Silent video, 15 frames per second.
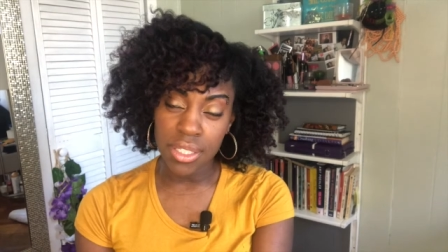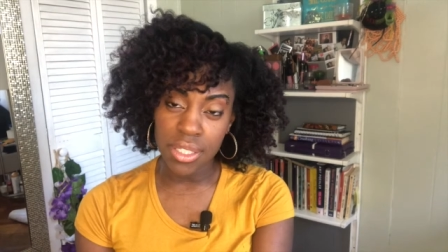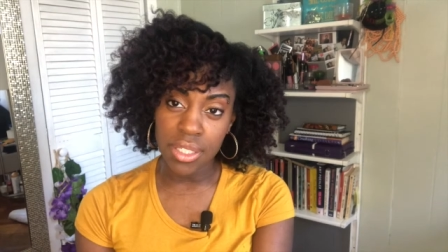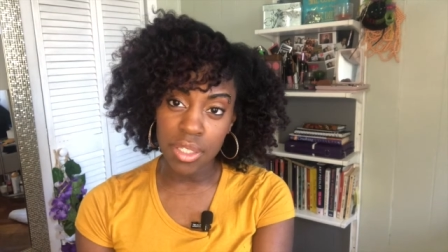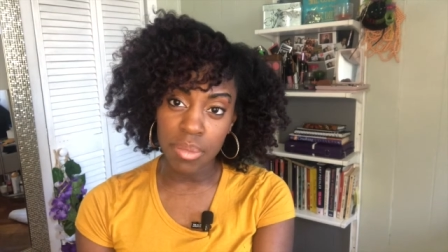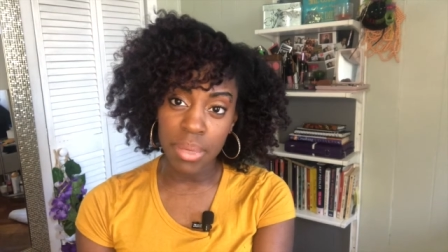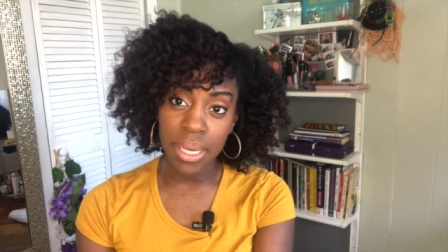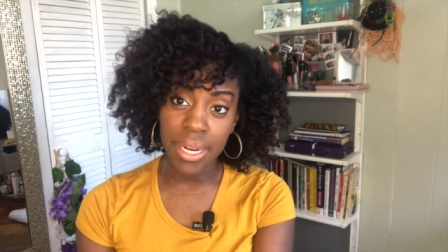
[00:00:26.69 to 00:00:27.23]

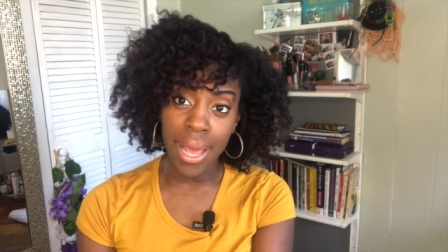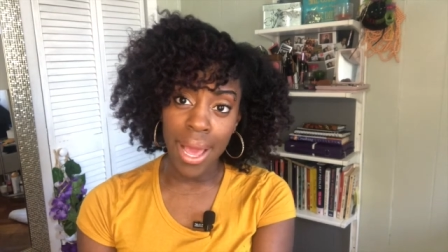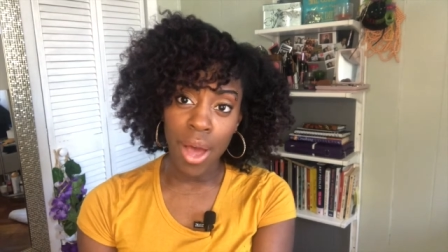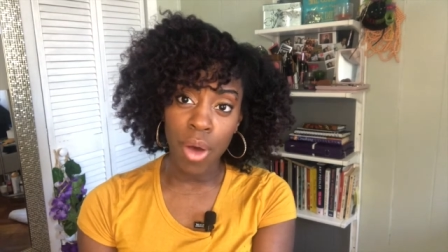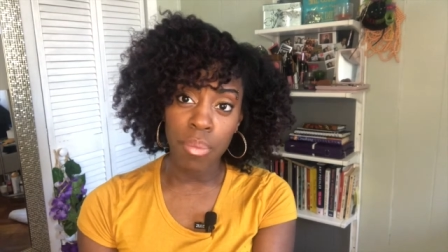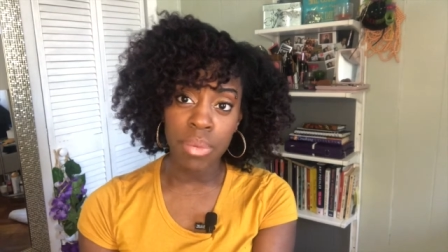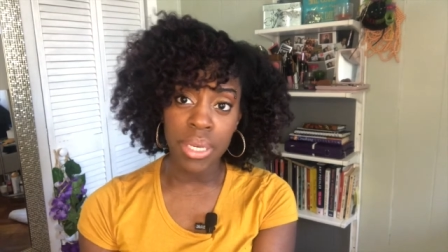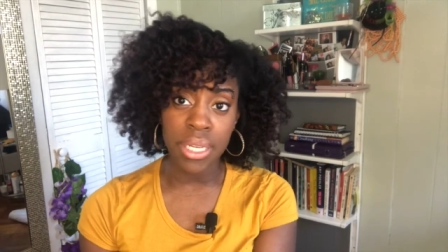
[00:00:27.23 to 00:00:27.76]
system and
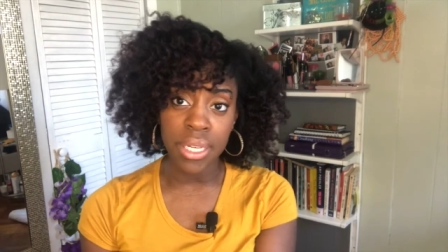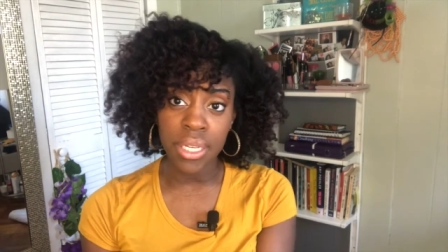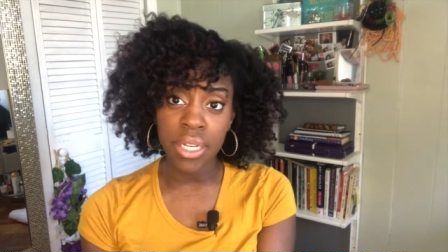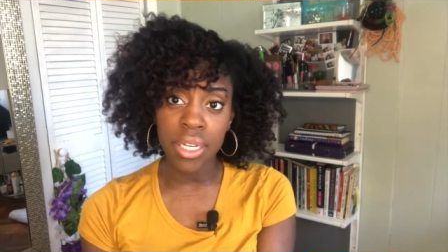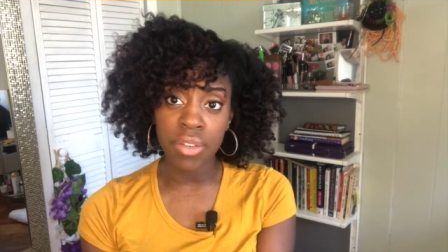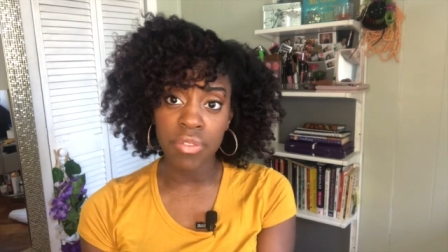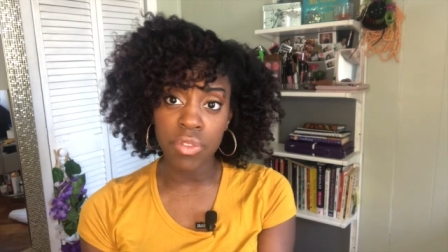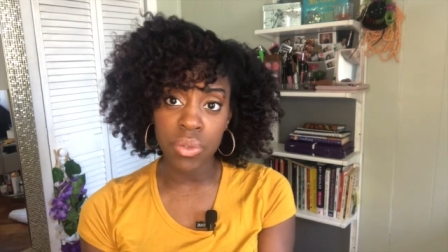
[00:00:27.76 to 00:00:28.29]
how
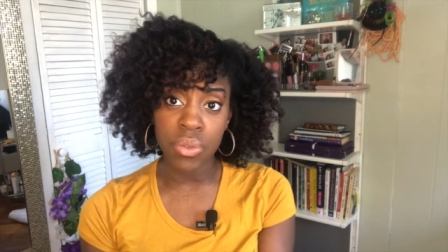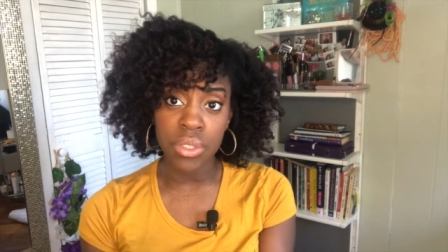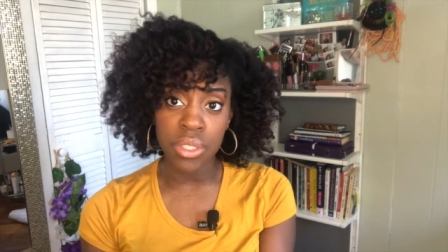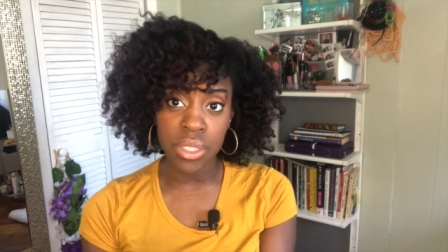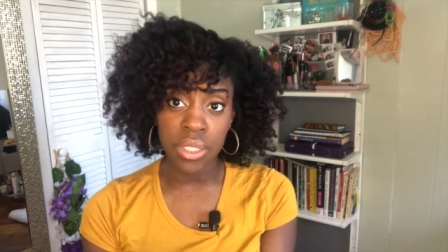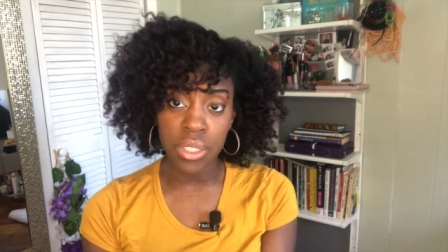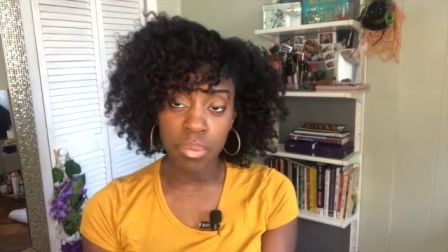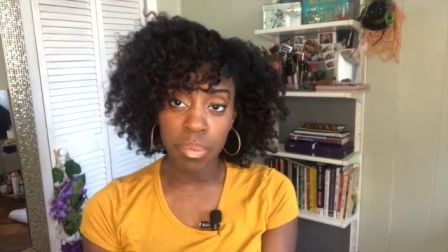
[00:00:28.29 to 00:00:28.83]
media
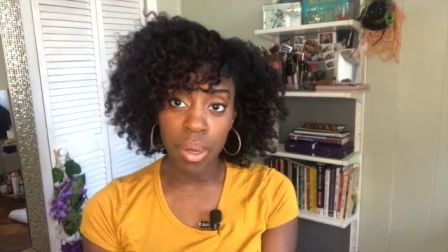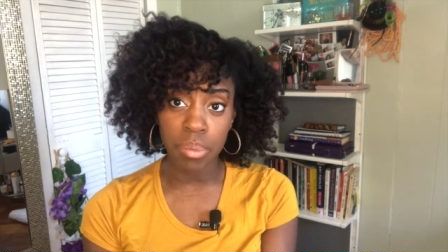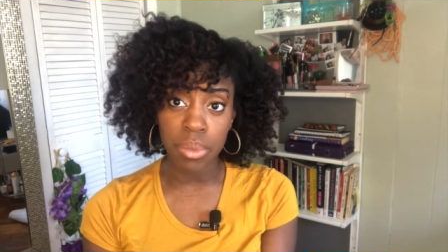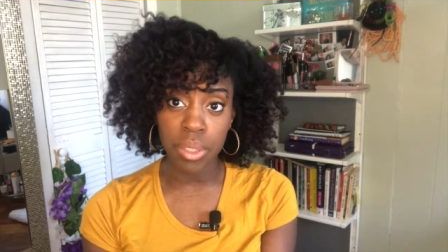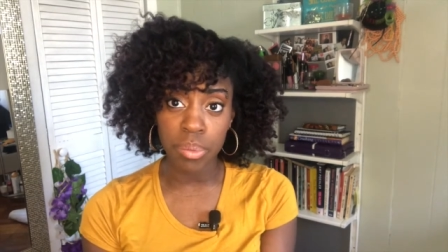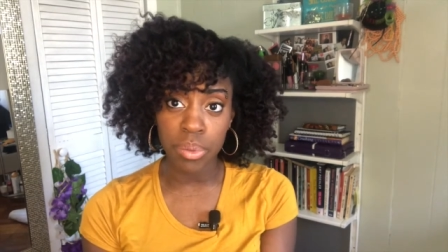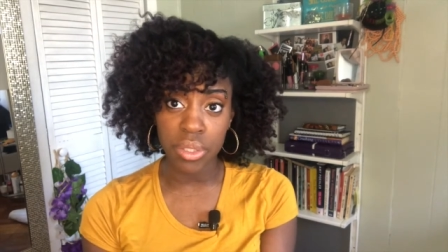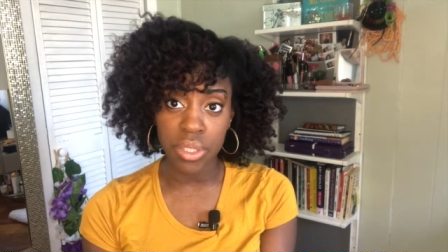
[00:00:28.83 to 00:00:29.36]
influences
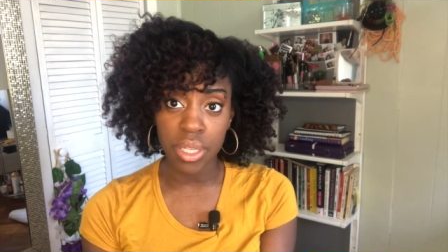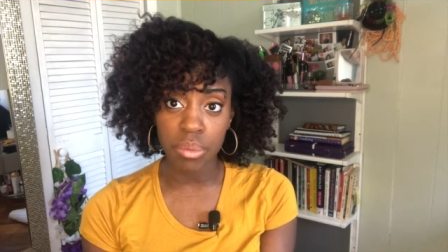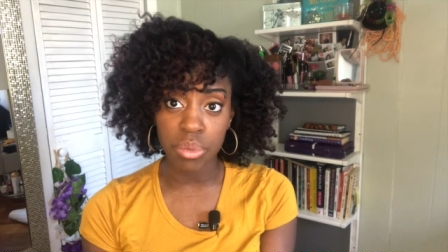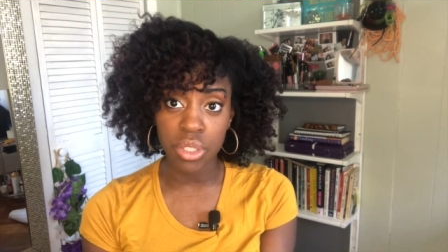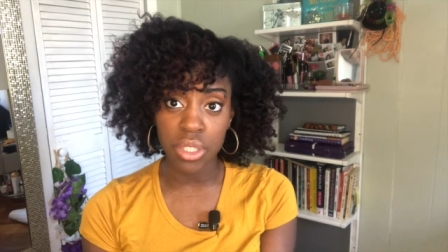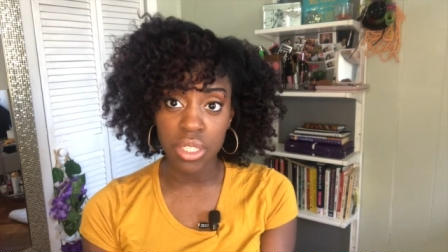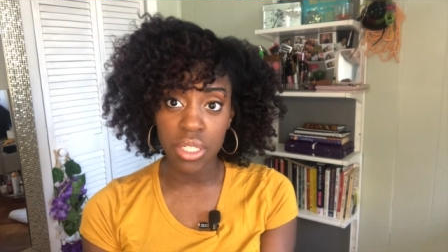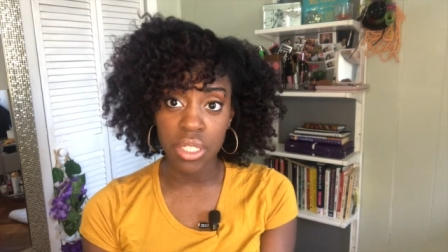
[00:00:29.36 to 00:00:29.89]
public
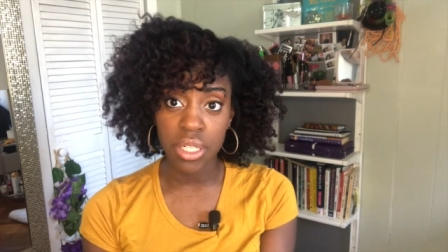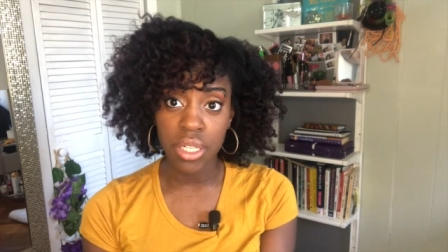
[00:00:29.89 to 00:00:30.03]
perception.